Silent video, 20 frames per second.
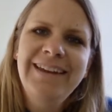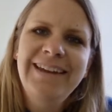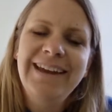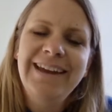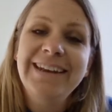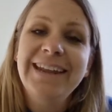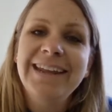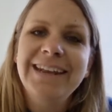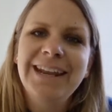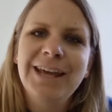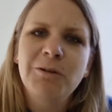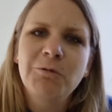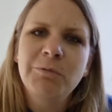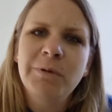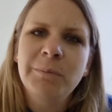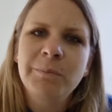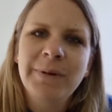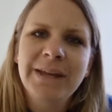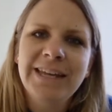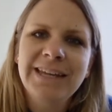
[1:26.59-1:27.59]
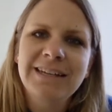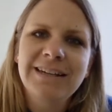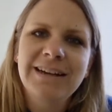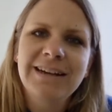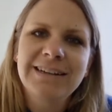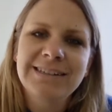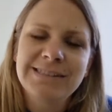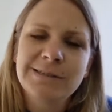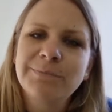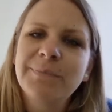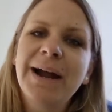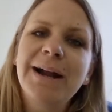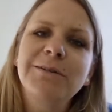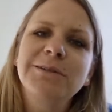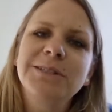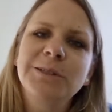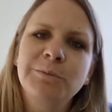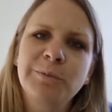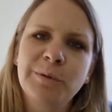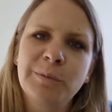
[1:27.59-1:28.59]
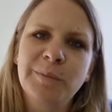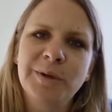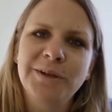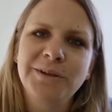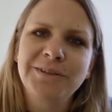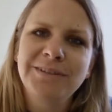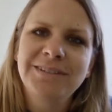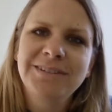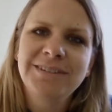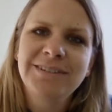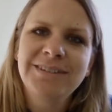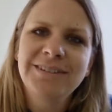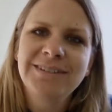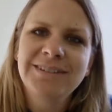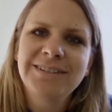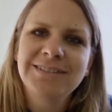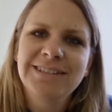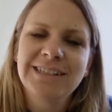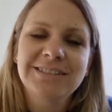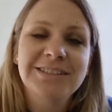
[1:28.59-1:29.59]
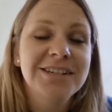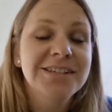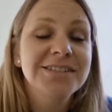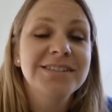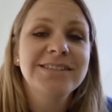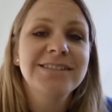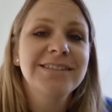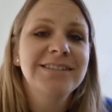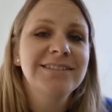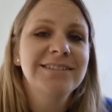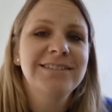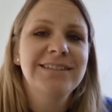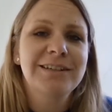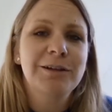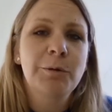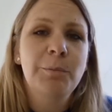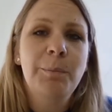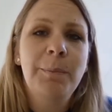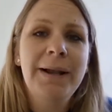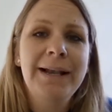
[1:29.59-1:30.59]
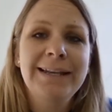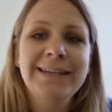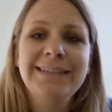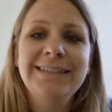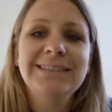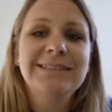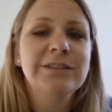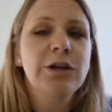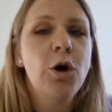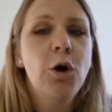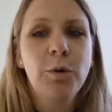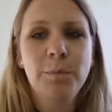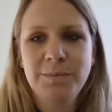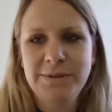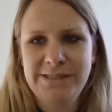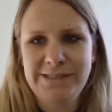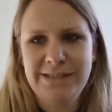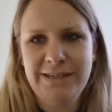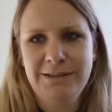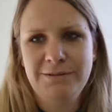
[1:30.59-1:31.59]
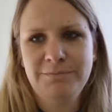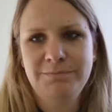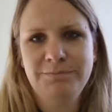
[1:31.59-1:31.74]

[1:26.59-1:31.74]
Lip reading: And in it, we meet a Samaritan woman that does the complete opposite.